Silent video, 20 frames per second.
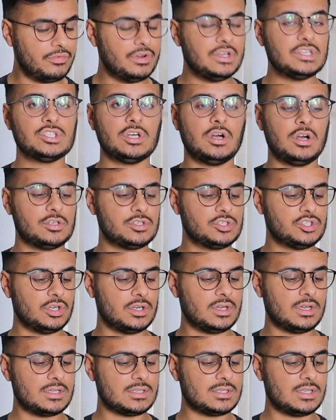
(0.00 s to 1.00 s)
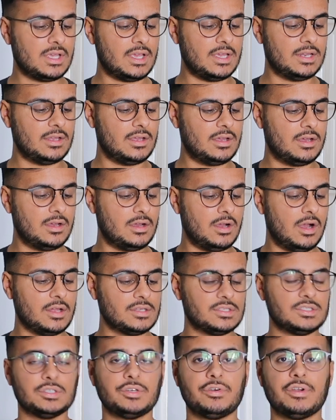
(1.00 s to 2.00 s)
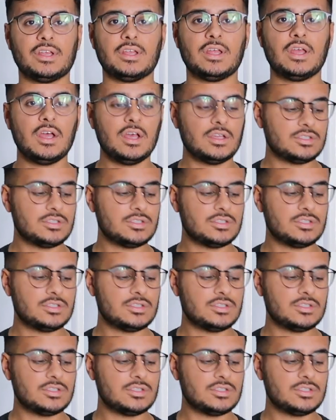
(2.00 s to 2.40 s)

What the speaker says: recharge joggers in hunter green.